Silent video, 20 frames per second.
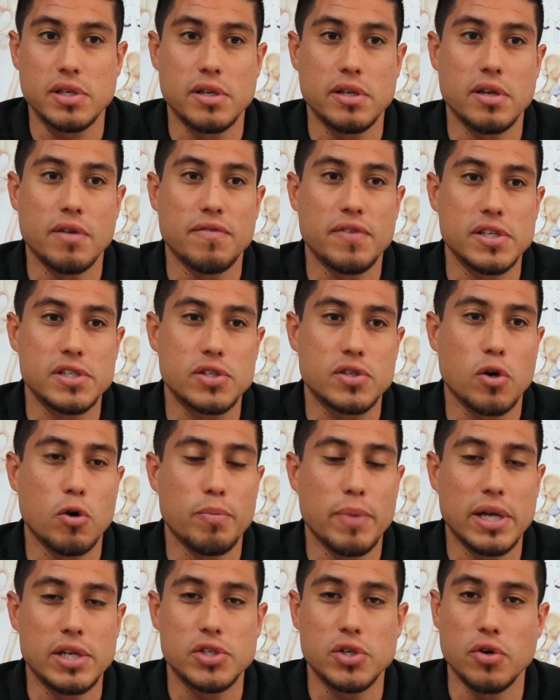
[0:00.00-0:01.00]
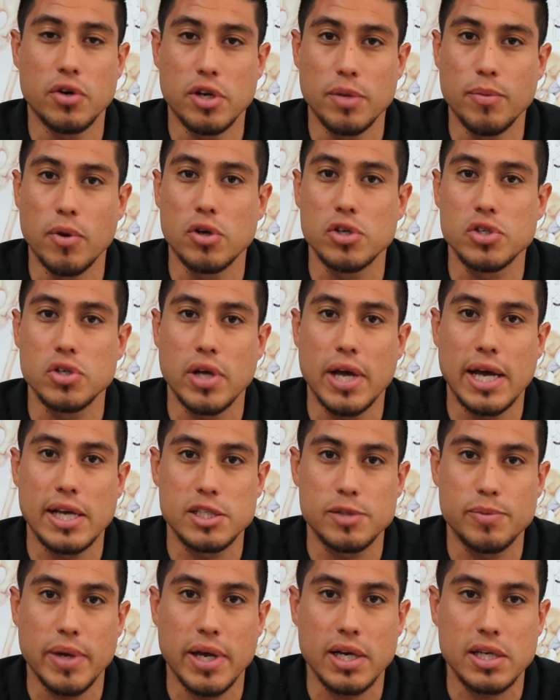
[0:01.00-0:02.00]
in the physical, mental, and emotional
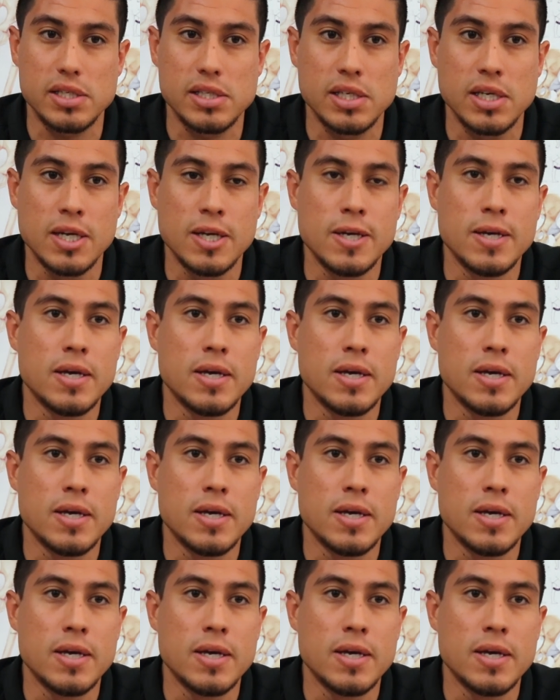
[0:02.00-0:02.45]
aspect.